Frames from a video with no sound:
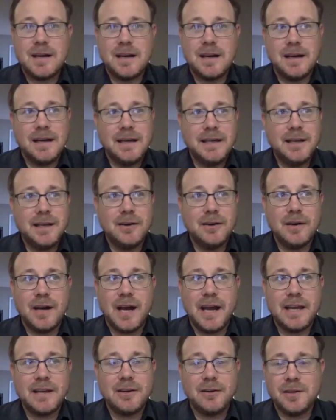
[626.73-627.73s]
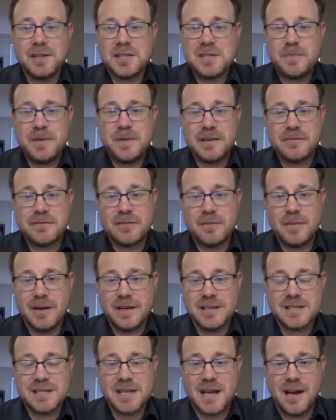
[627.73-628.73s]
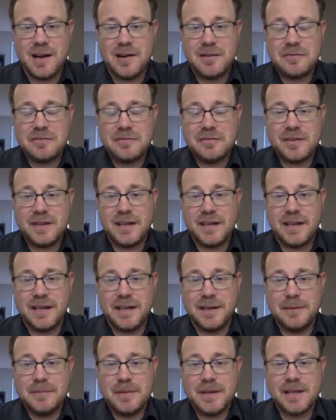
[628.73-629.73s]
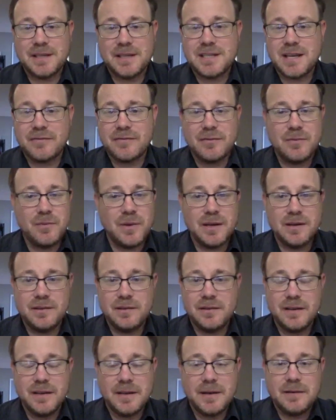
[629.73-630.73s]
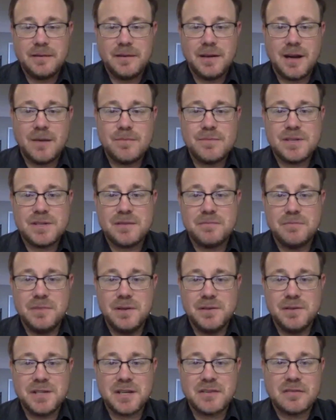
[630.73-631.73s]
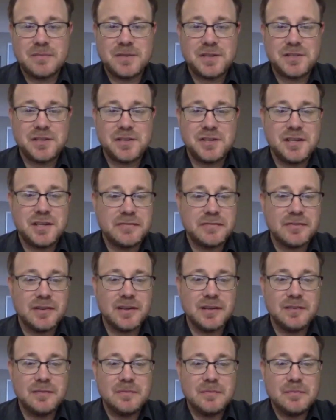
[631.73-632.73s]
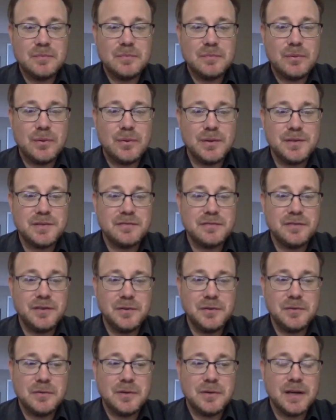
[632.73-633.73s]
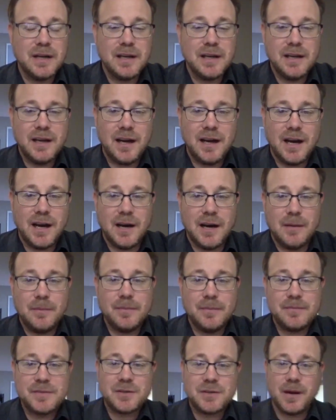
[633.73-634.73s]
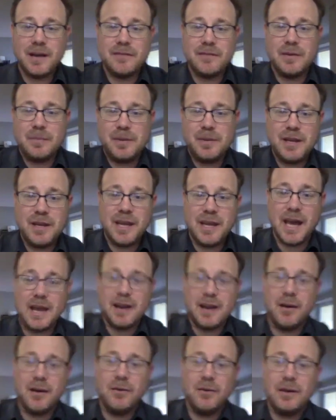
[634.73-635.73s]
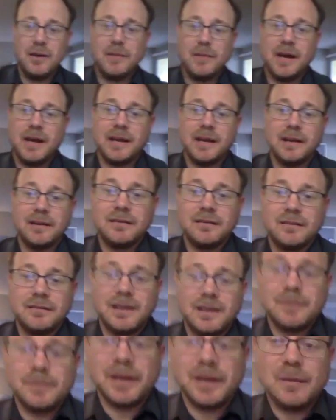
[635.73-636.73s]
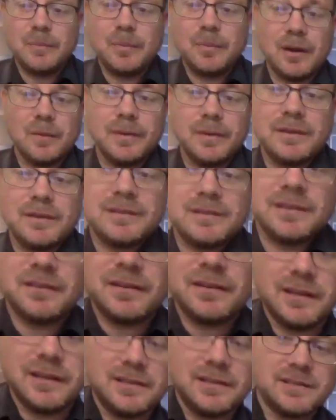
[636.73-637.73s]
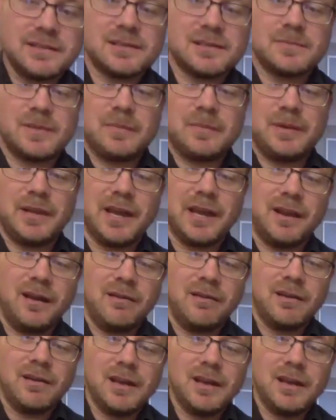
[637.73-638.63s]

I can only speak for myself because everyone comes at music from such a different point of view. So I have a piano in my apartment. Here it is. Here's my piano.